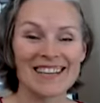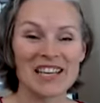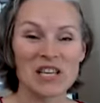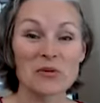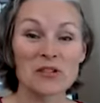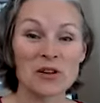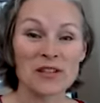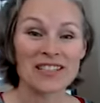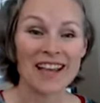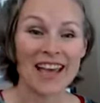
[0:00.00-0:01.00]
You will
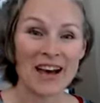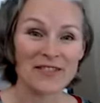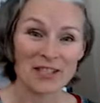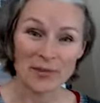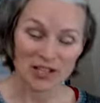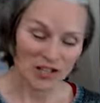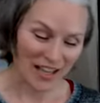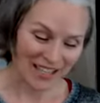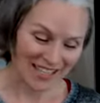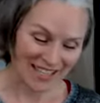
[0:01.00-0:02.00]
notice I have a special
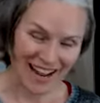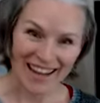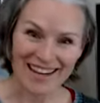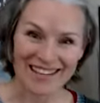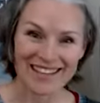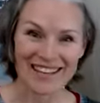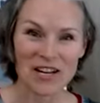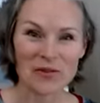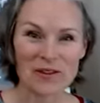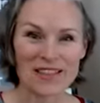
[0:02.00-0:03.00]
guest tonight
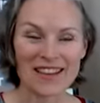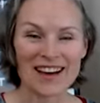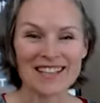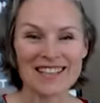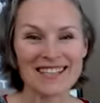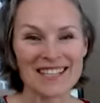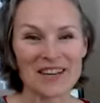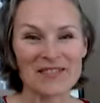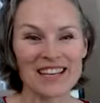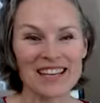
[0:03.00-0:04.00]
here with us this
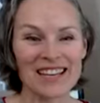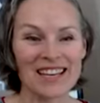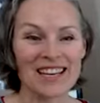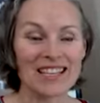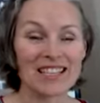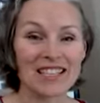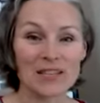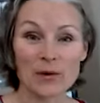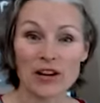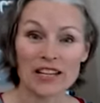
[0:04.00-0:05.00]
evening. This is
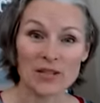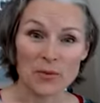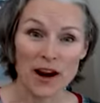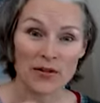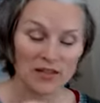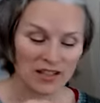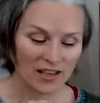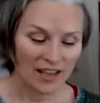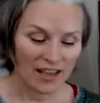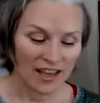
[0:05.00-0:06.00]
Sparky Sprout,
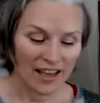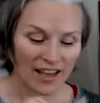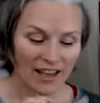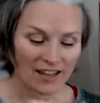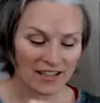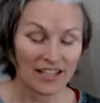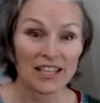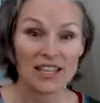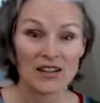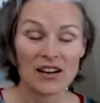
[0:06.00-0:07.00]
and
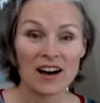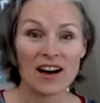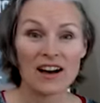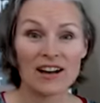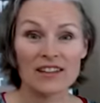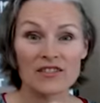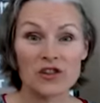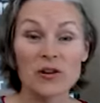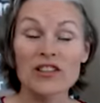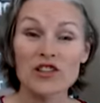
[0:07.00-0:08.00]
he
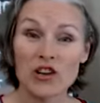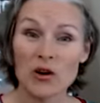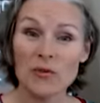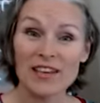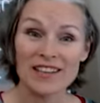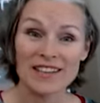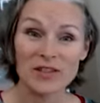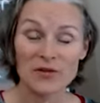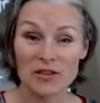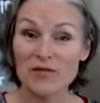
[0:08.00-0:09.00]
joined the show because there
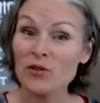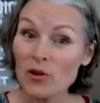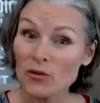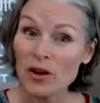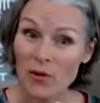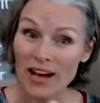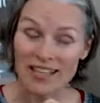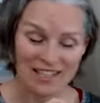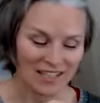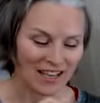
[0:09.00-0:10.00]
was a viewer
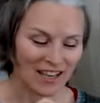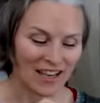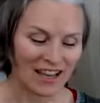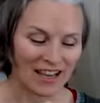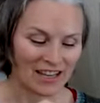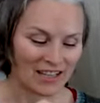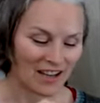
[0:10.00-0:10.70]
request. And